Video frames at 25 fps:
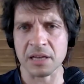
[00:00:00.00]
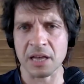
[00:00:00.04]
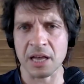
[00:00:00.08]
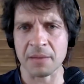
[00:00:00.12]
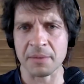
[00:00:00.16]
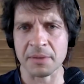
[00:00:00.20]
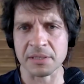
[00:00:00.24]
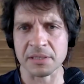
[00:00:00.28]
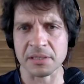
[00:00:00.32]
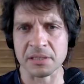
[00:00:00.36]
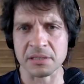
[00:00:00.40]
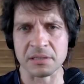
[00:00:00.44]

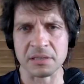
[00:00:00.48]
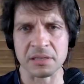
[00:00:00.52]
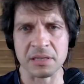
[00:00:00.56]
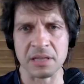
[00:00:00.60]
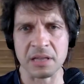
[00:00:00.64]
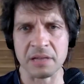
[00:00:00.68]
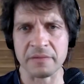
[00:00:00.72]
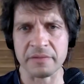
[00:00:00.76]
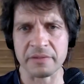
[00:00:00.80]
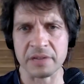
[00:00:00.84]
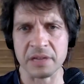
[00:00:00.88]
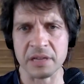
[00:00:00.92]
Amazon
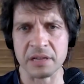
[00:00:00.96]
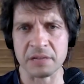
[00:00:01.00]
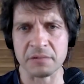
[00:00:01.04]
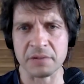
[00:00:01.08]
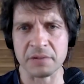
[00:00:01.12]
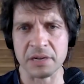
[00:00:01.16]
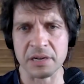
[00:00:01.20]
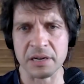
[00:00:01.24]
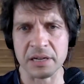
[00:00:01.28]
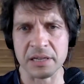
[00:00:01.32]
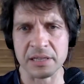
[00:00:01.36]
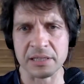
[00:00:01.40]
and
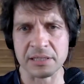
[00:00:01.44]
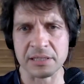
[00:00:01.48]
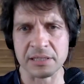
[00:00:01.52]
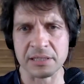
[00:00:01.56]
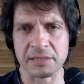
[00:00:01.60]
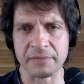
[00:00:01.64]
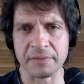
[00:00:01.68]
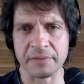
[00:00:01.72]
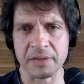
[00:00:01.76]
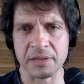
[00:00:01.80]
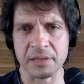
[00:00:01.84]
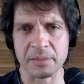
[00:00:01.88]
anywhere else
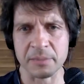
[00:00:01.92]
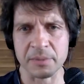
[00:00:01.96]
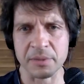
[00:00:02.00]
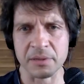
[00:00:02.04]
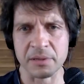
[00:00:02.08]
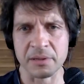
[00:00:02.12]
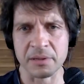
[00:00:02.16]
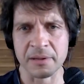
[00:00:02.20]
available?